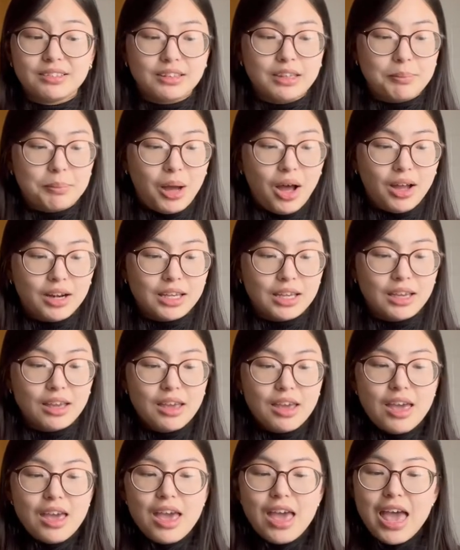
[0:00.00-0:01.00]
in the body.
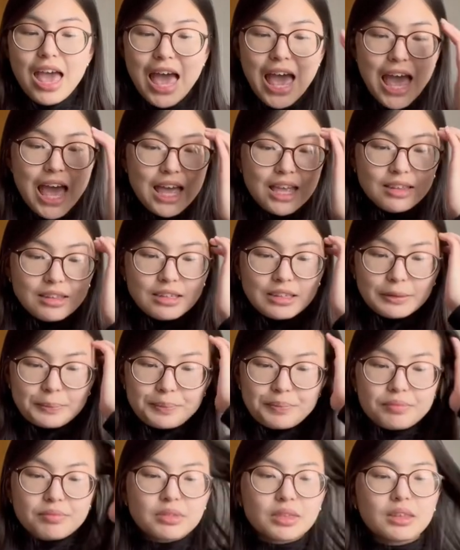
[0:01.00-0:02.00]
And
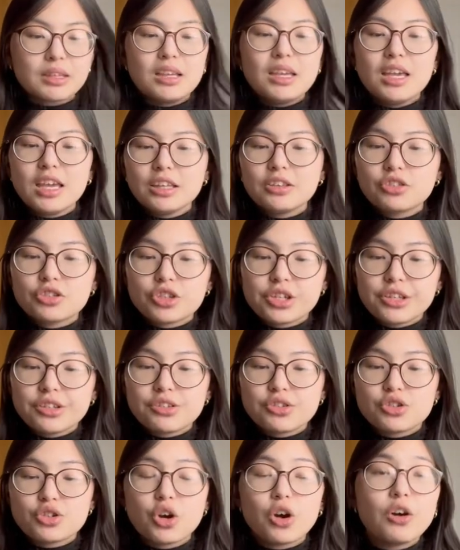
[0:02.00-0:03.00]
it's
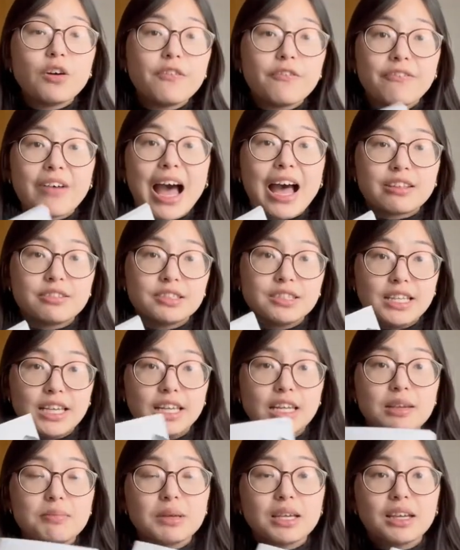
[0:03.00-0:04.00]
just so
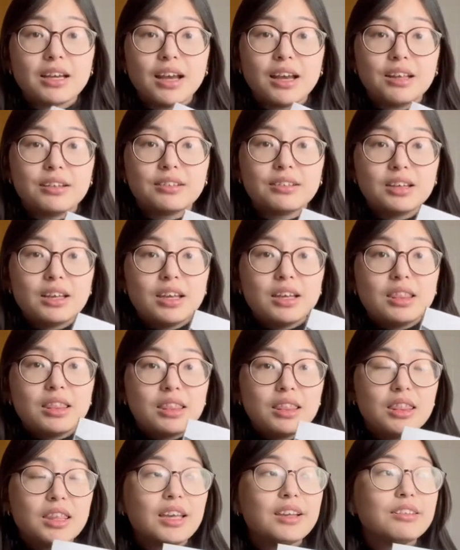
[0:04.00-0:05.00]
fascinating because
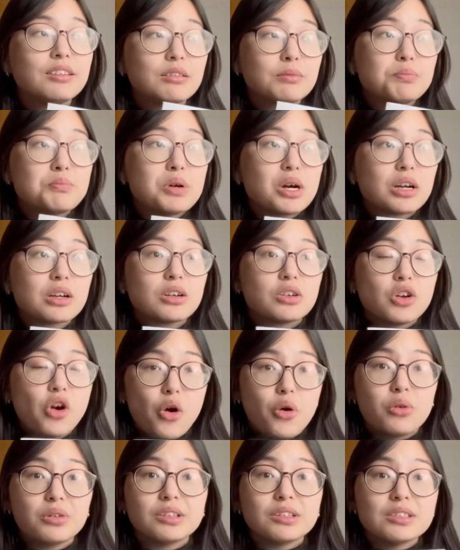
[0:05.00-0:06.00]
this book
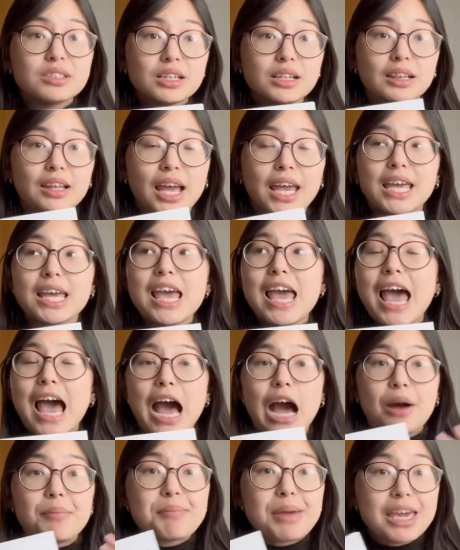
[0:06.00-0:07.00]
goes into like
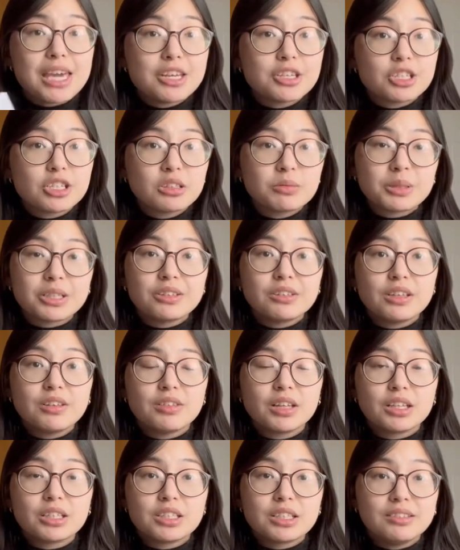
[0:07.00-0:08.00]
how patients perceive
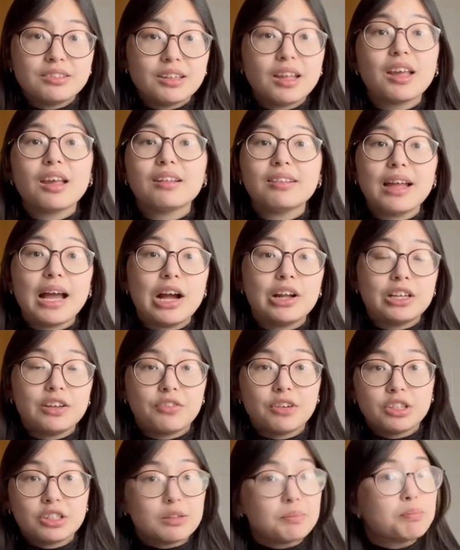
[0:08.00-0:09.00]
their disease, how
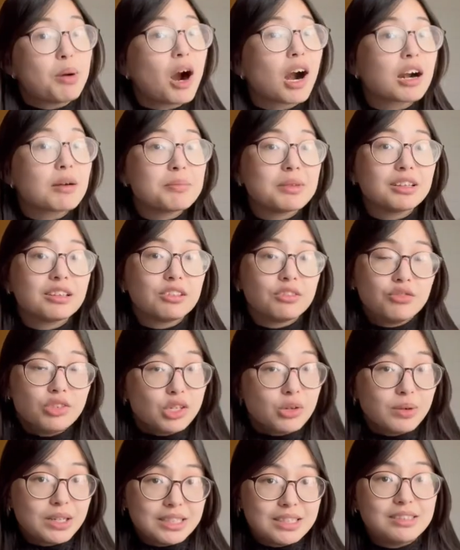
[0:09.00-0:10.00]
different departments
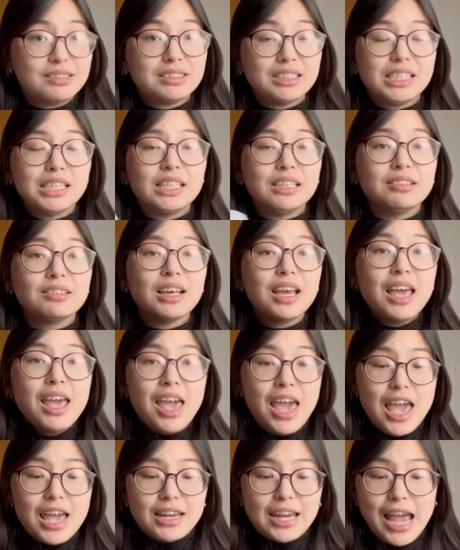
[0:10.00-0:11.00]
view a disease,
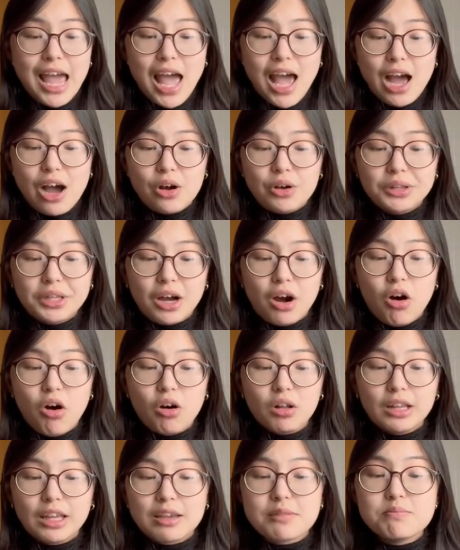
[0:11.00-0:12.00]
and how that
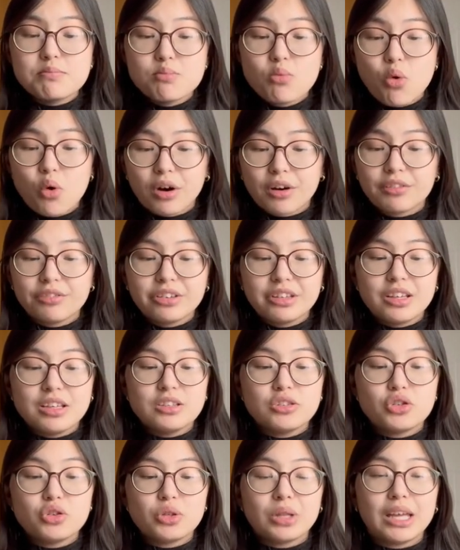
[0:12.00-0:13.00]
all like morphs
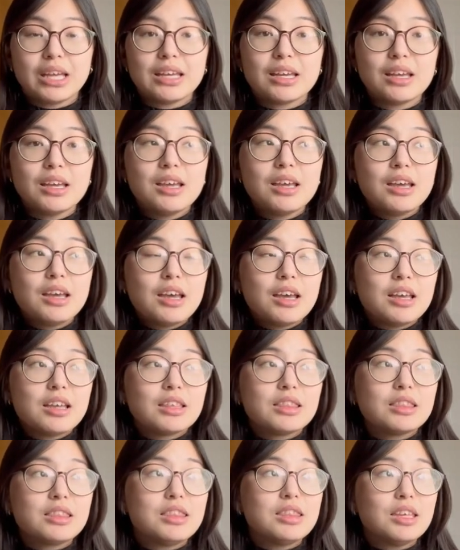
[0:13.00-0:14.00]
into like
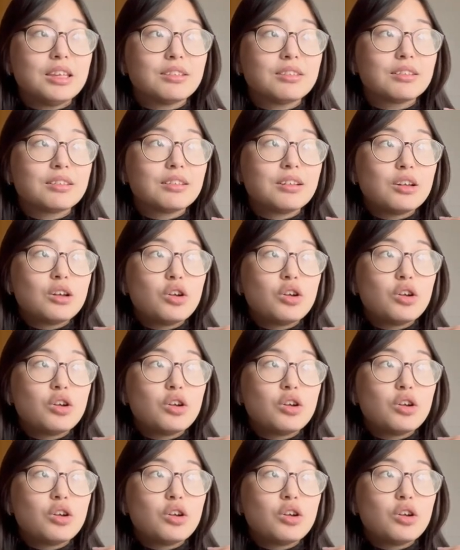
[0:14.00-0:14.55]
this